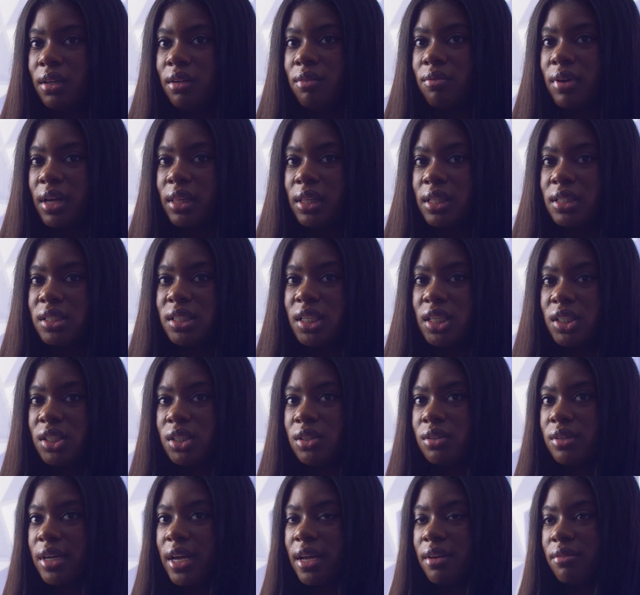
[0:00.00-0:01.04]

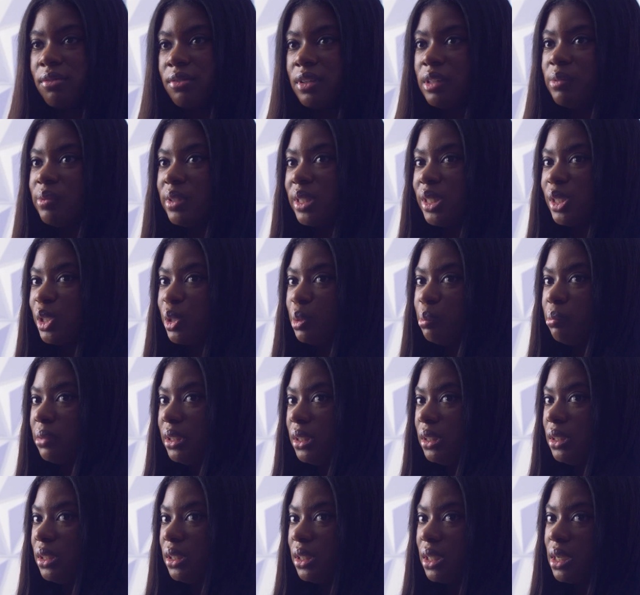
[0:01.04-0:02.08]
Valentino have given to
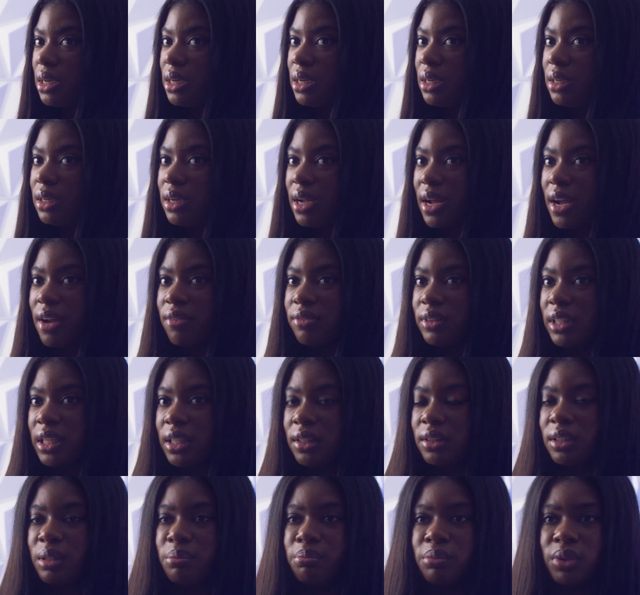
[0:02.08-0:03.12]
me, I
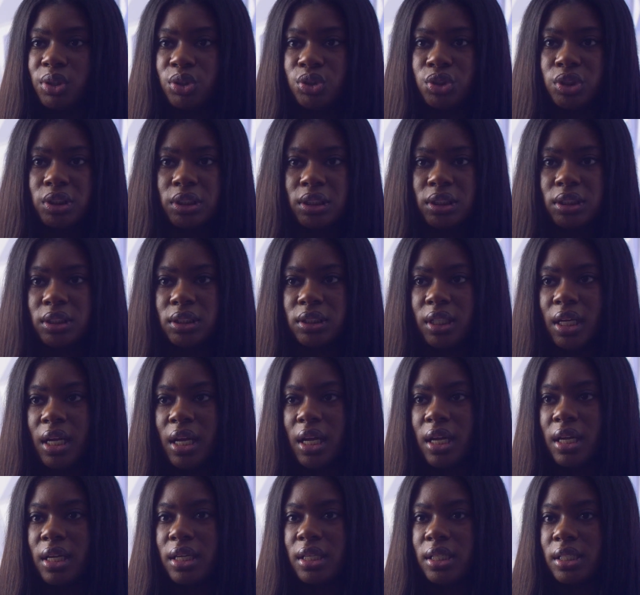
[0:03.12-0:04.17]
think the most
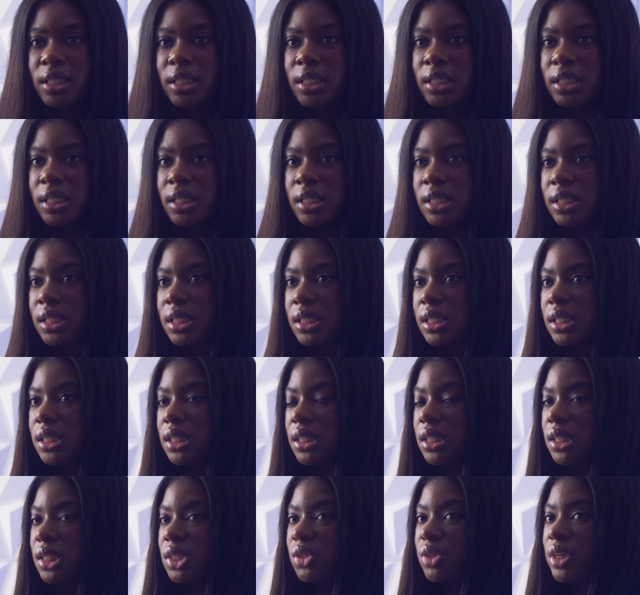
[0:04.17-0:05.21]
is
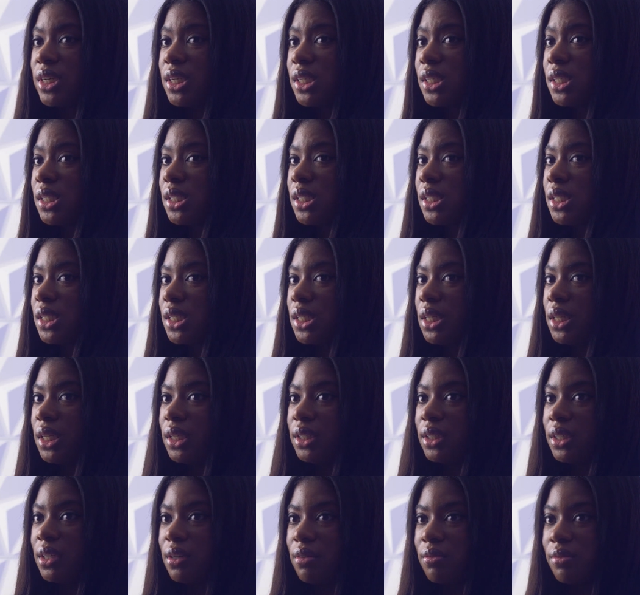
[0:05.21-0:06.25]
trust,
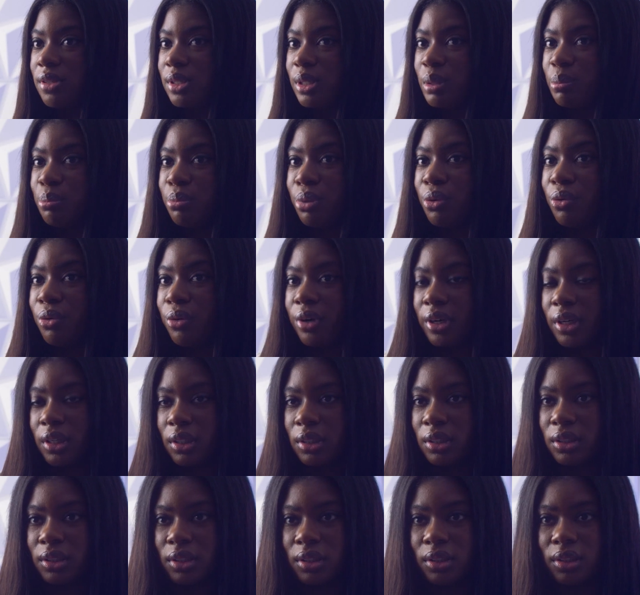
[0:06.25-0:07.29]
love,
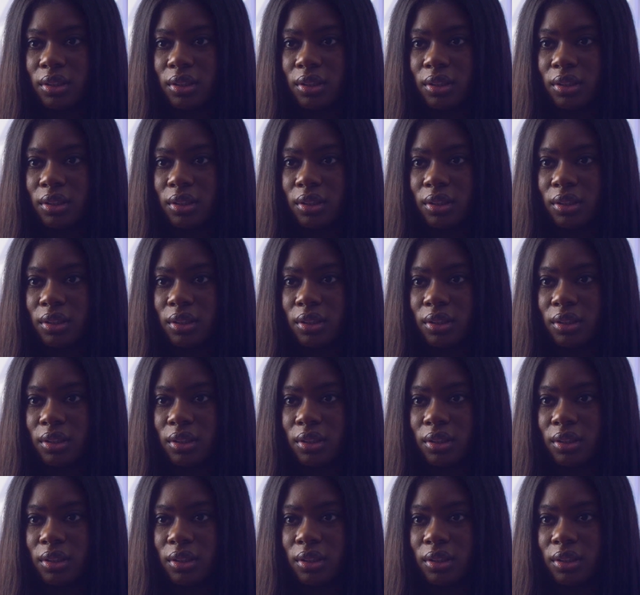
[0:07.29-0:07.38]
support.